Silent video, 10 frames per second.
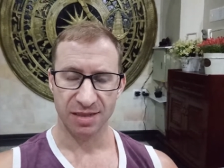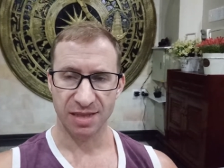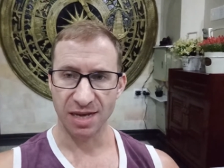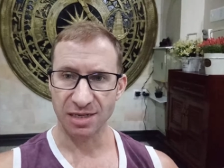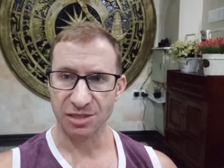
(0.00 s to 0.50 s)

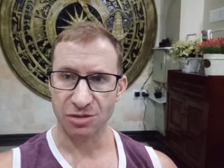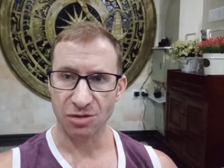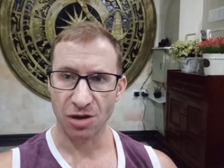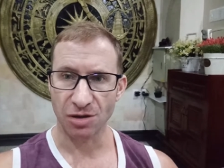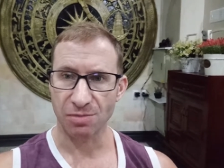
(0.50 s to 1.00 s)
That is
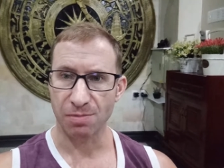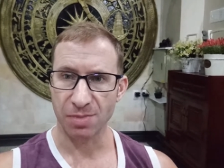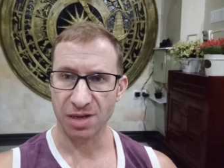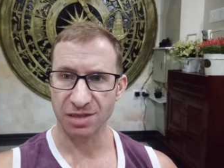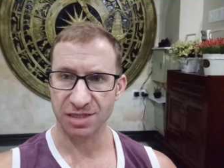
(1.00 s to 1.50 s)
not
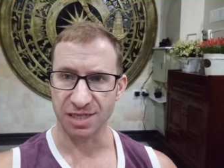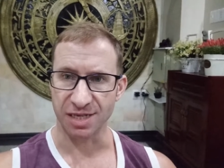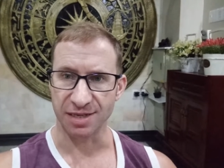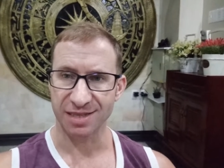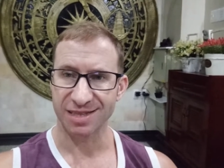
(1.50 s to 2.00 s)
mercy,
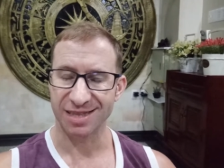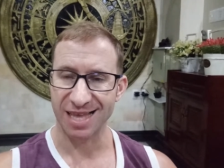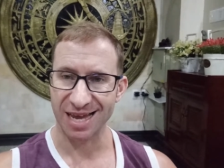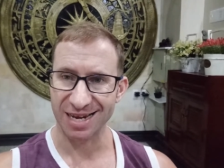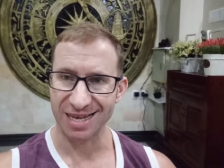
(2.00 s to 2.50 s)

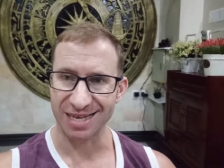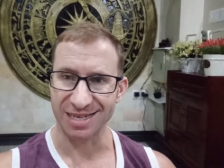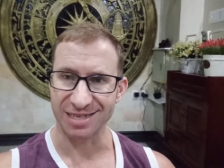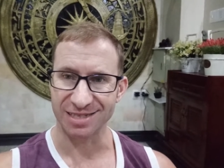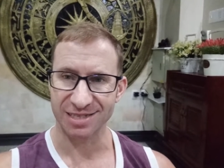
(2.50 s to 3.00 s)
that
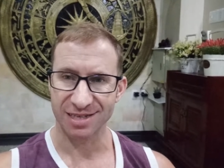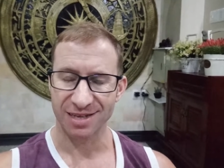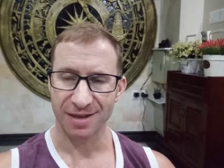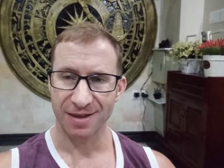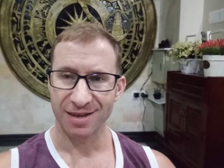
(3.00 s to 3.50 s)
is
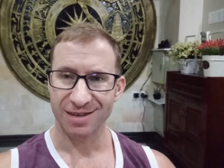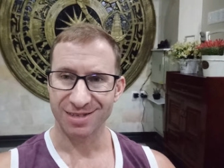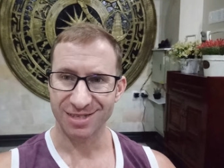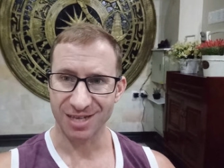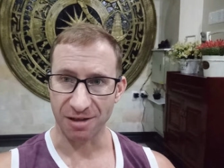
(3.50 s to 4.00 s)

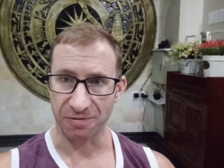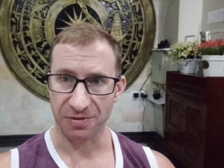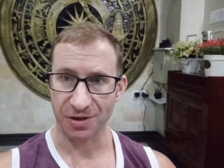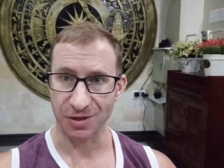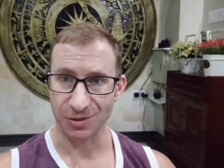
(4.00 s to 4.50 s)
self
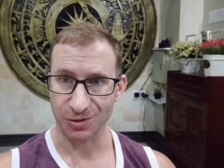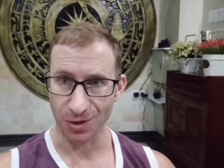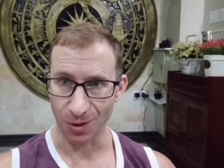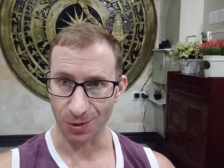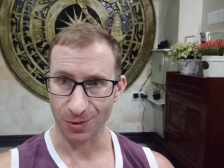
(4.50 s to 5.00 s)

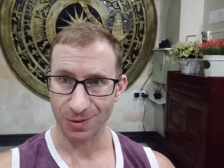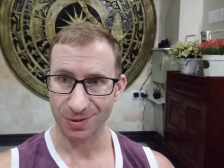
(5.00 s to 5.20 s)
control.